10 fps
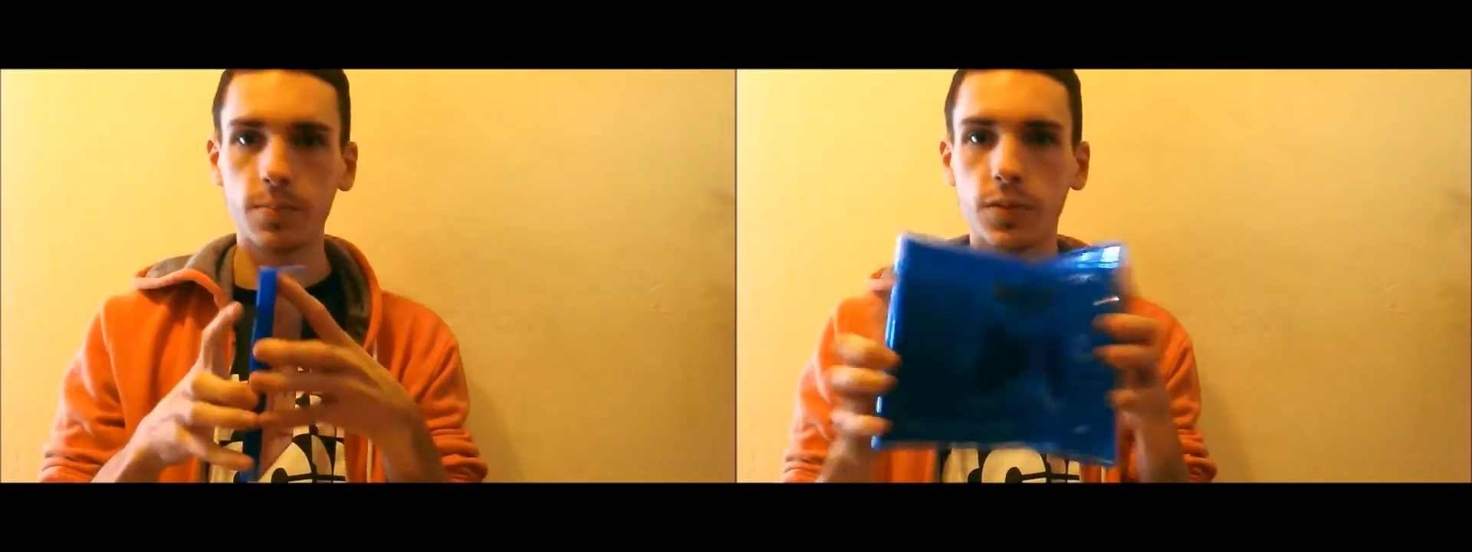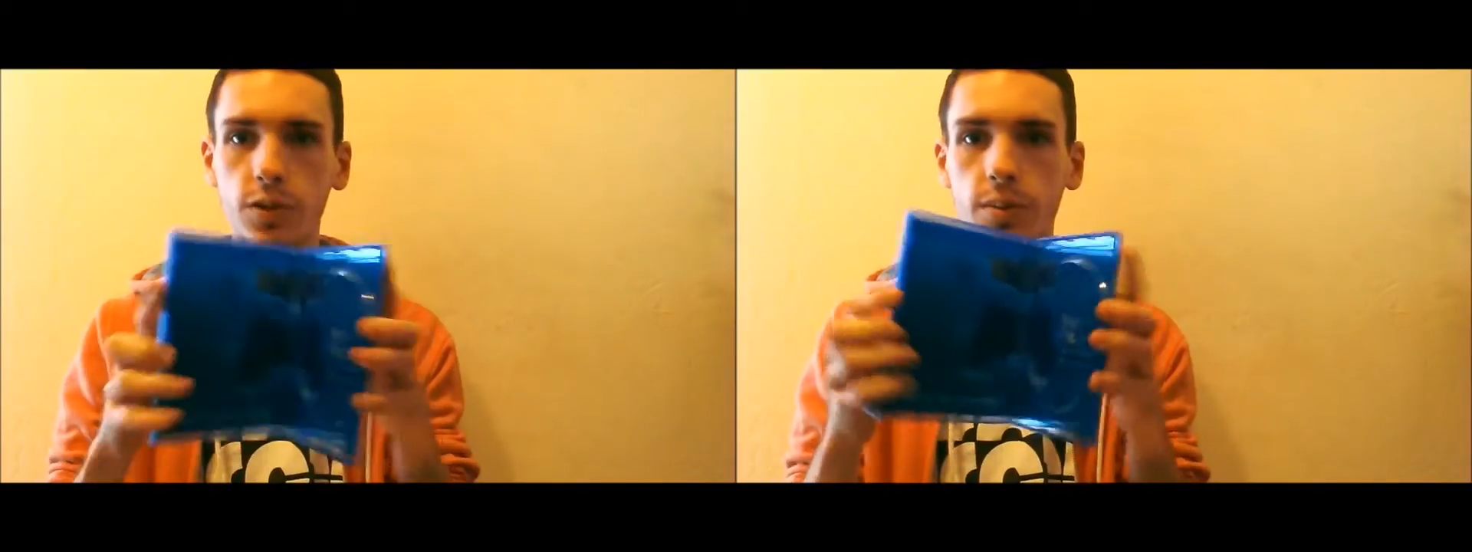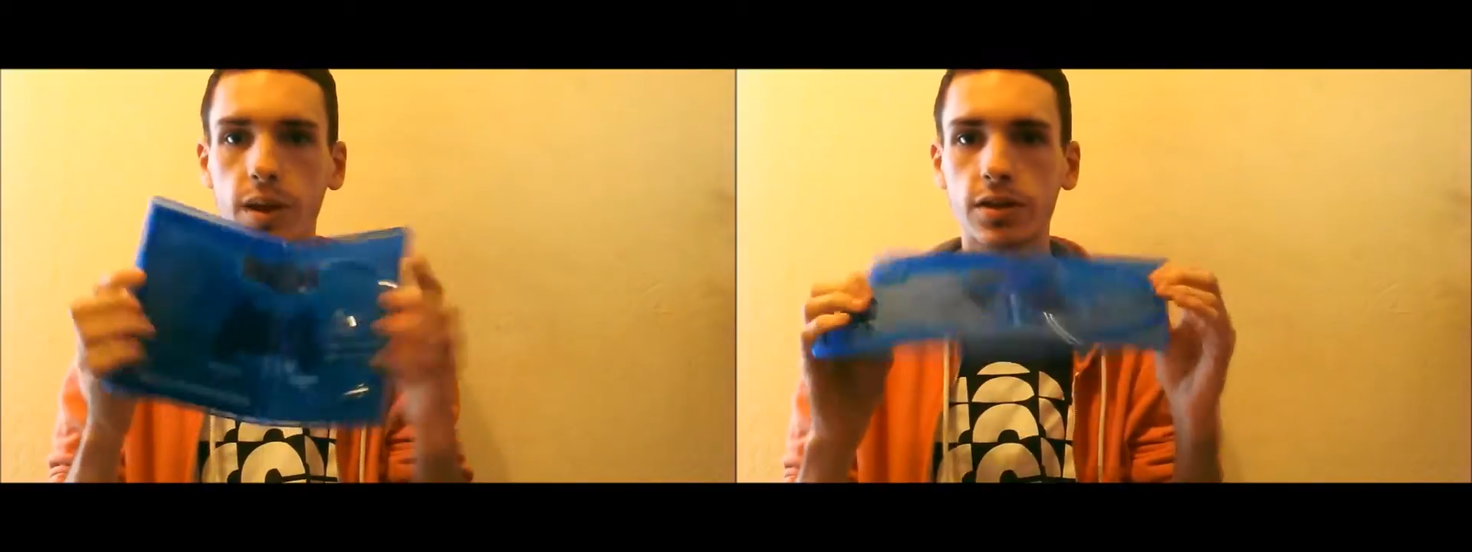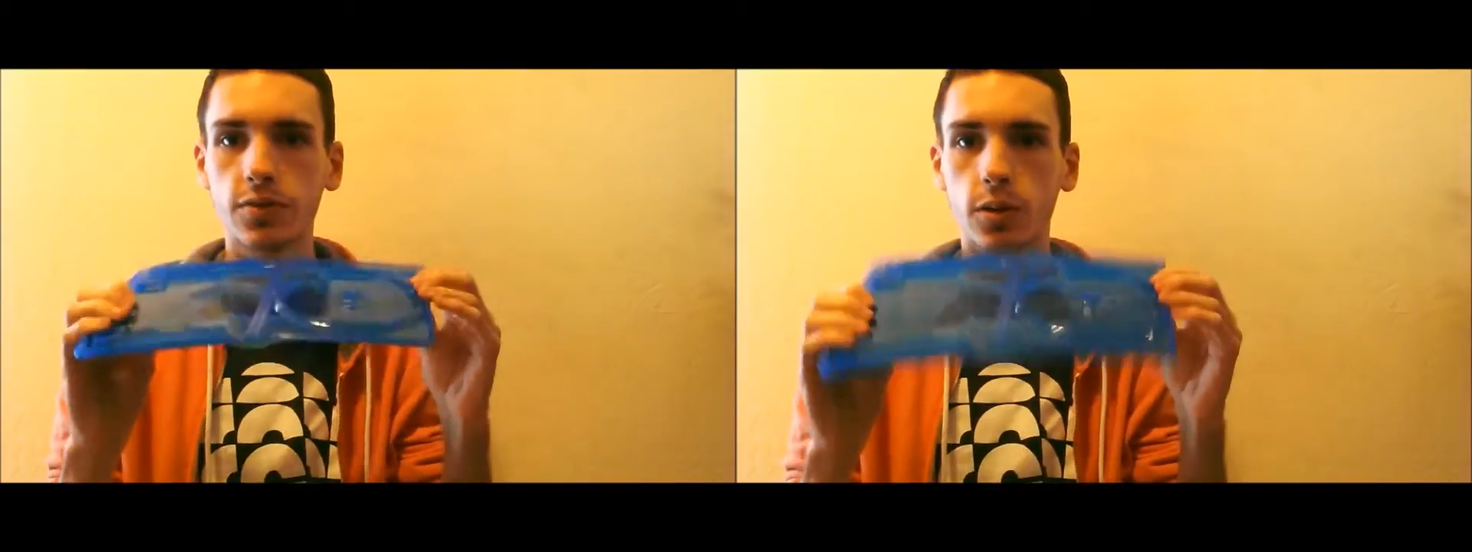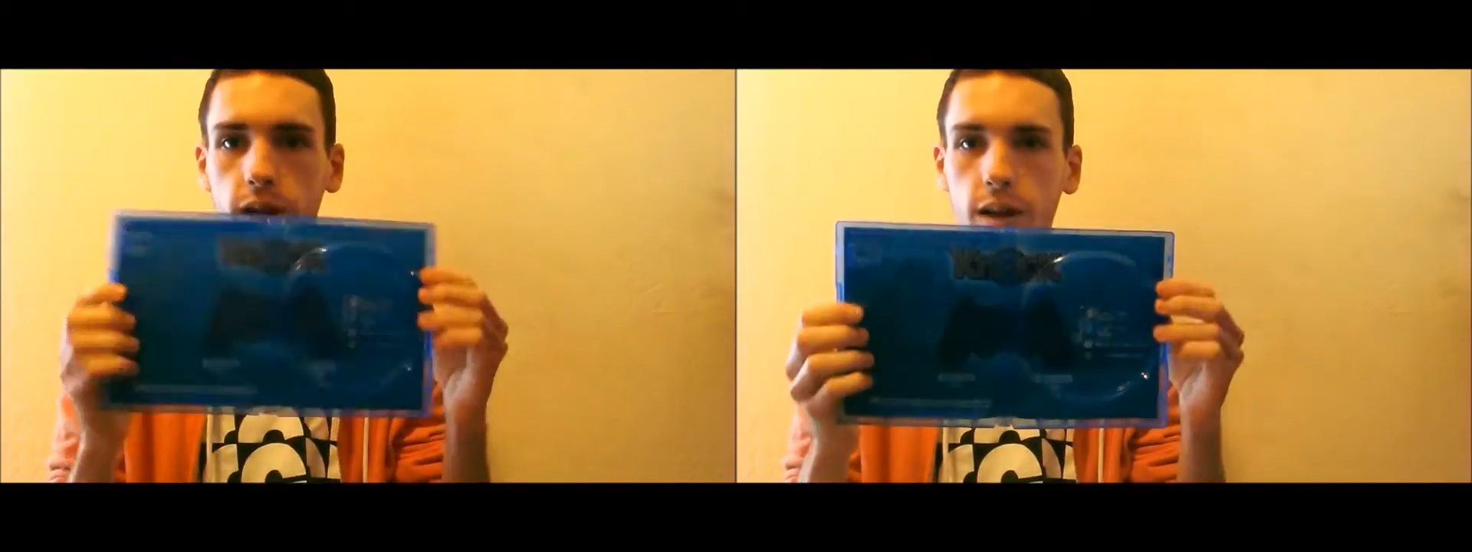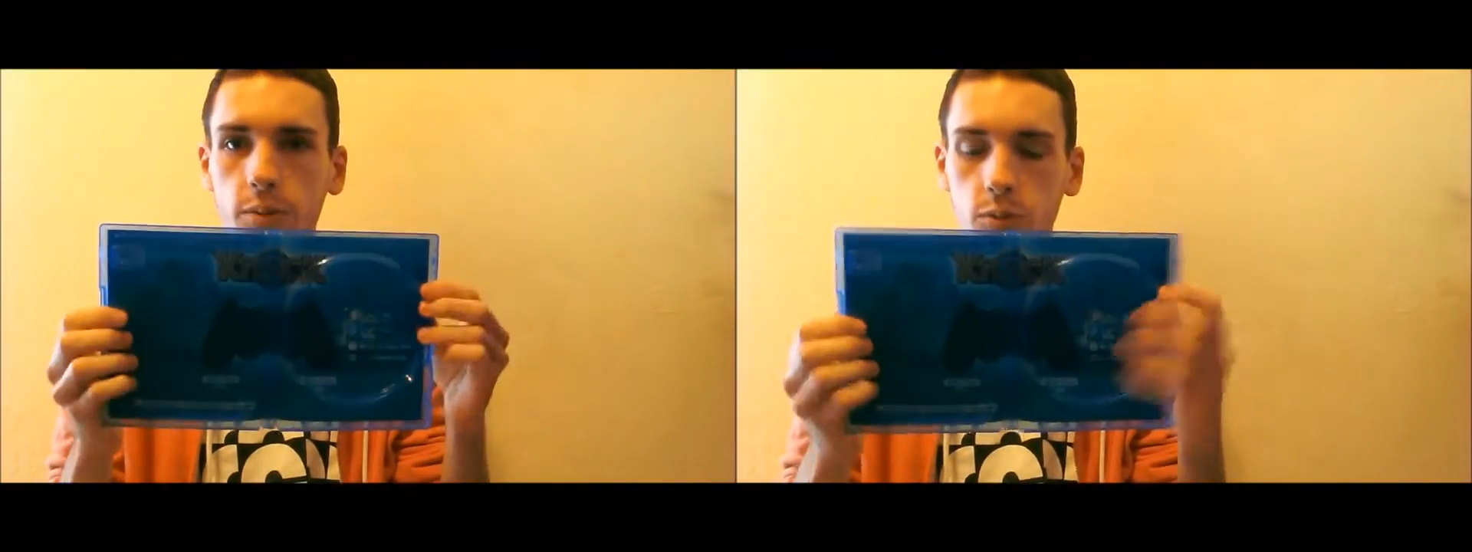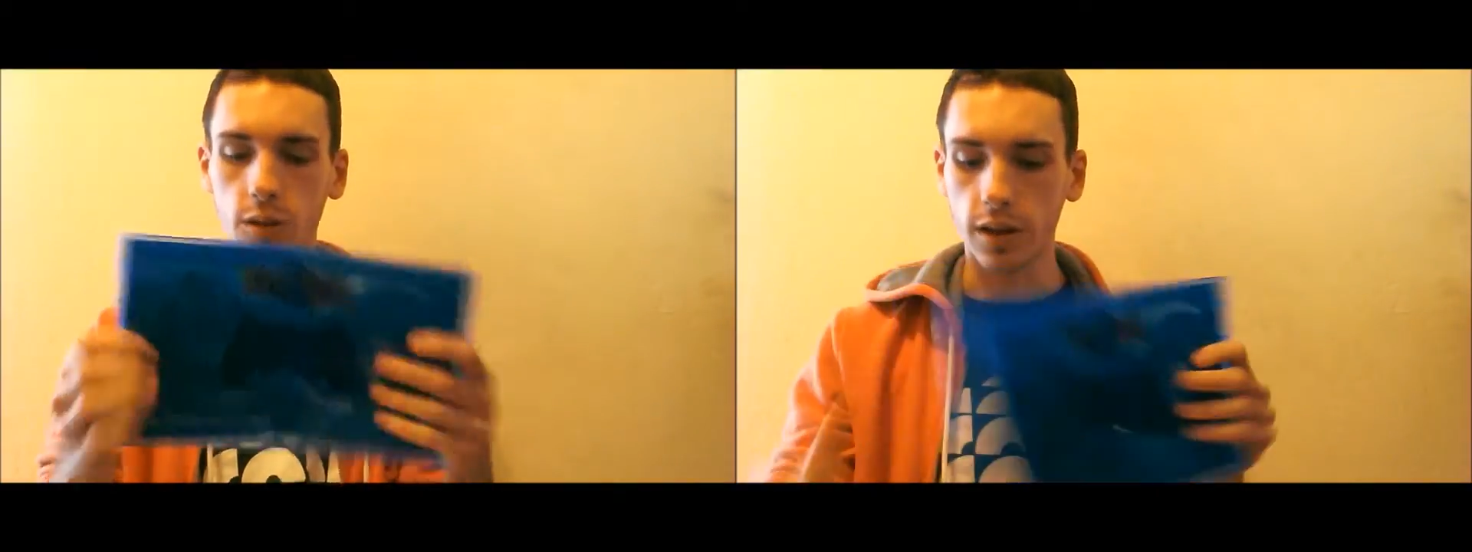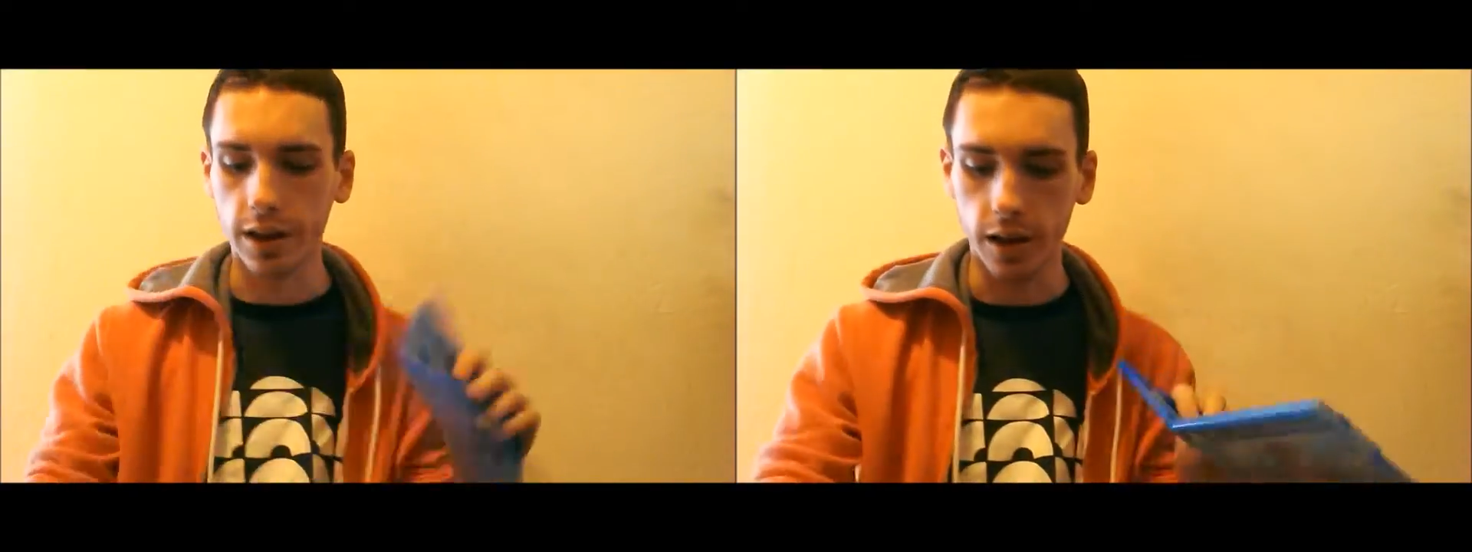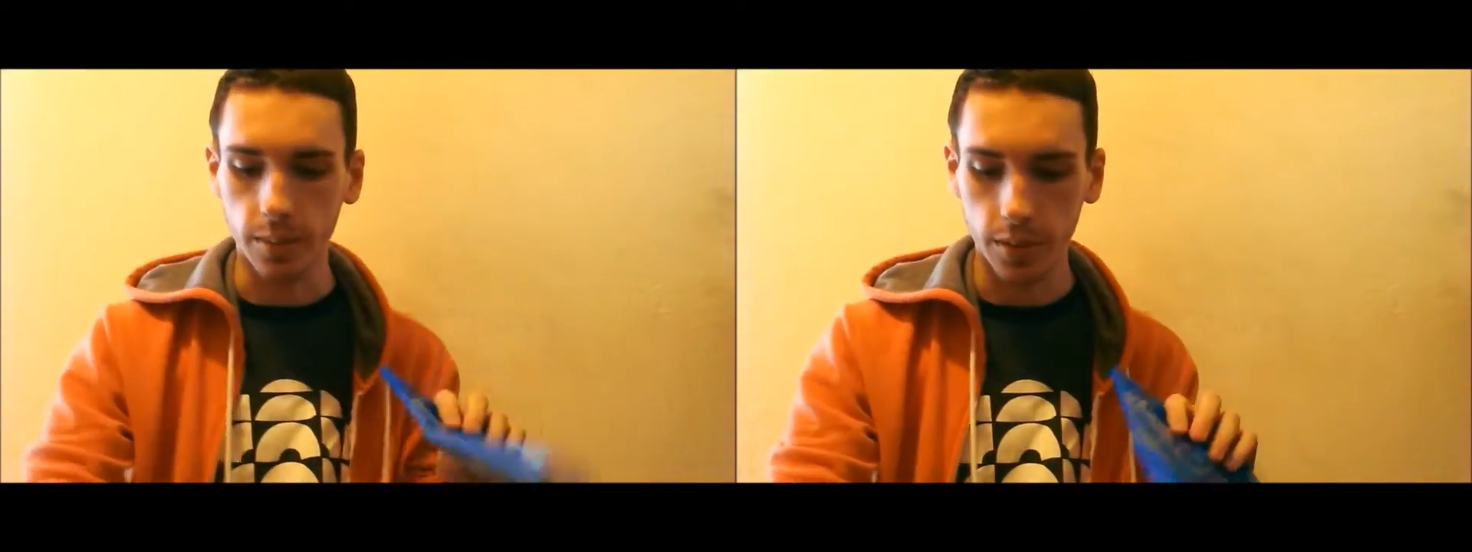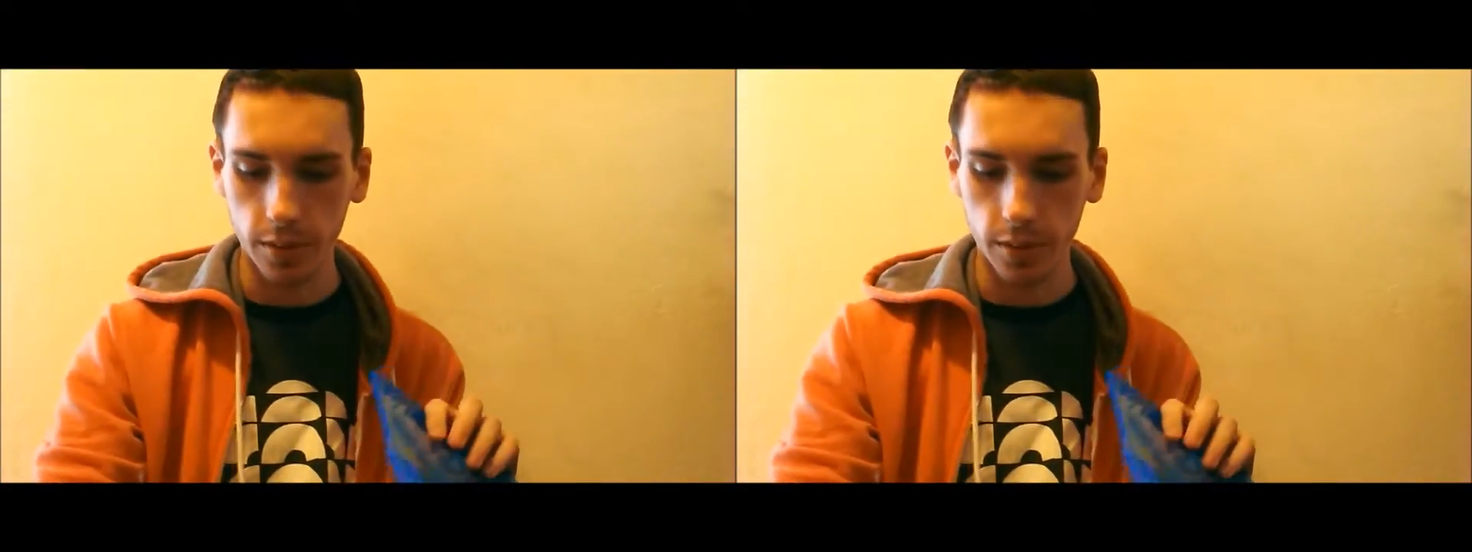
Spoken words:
your PS4 games will line up